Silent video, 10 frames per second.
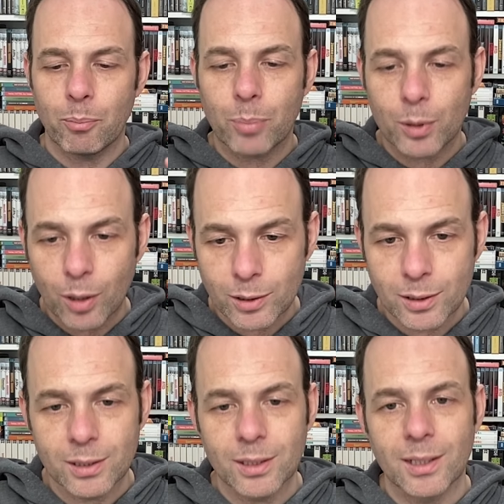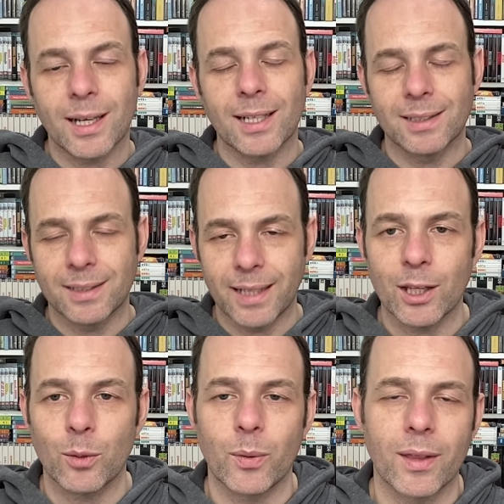Blood and
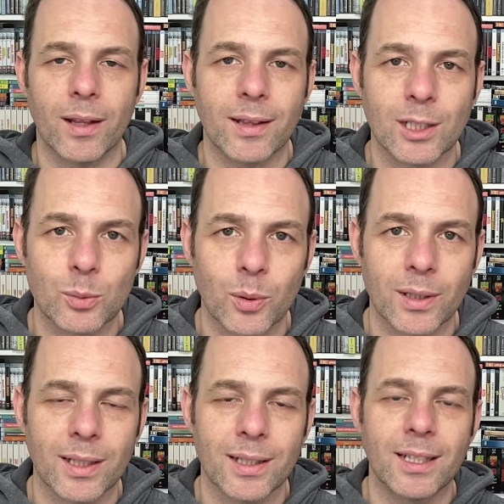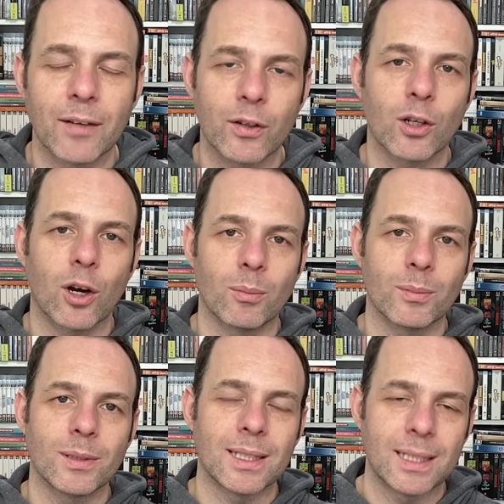death within this one never
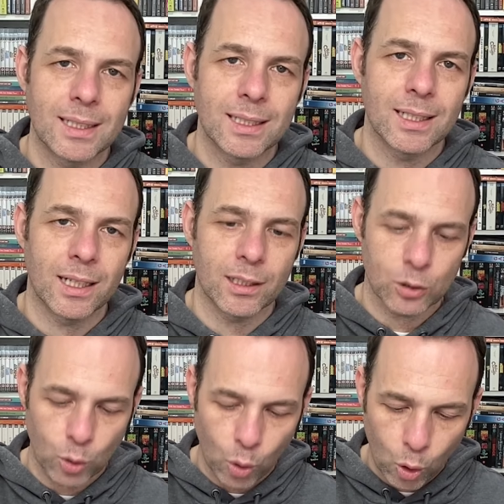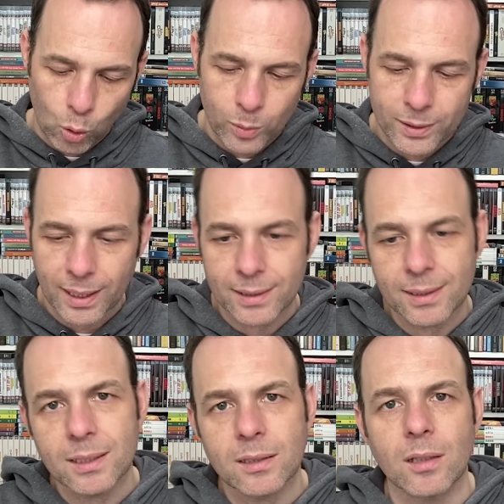comes easy, and it's always in
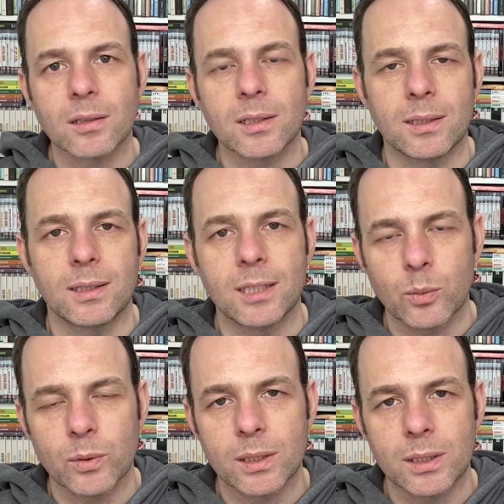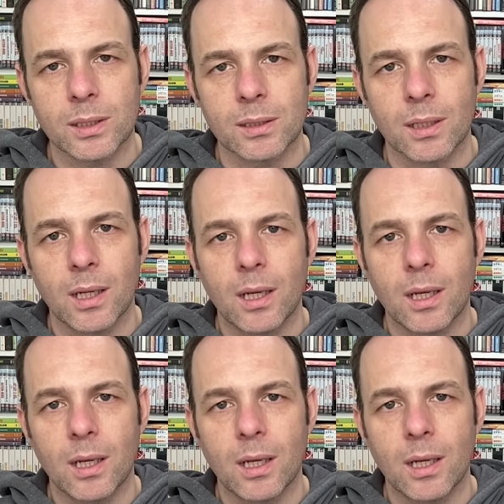stilted sequences.